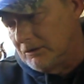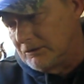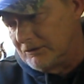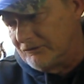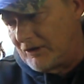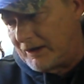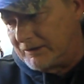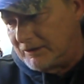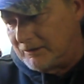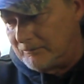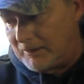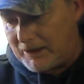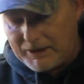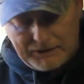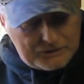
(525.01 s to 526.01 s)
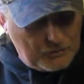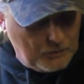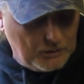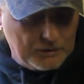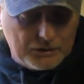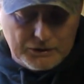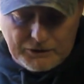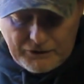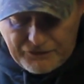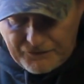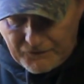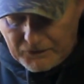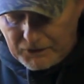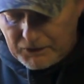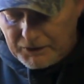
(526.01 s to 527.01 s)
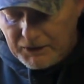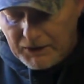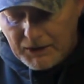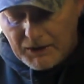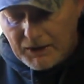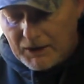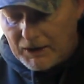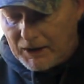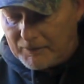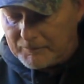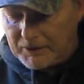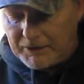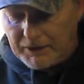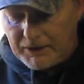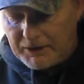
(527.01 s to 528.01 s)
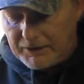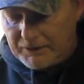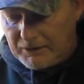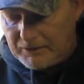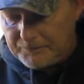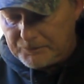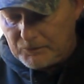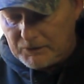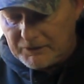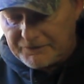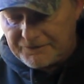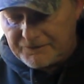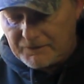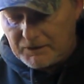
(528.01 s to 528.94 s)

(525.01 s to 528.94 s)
dividing it by a quarter and a third, I'm going to end up with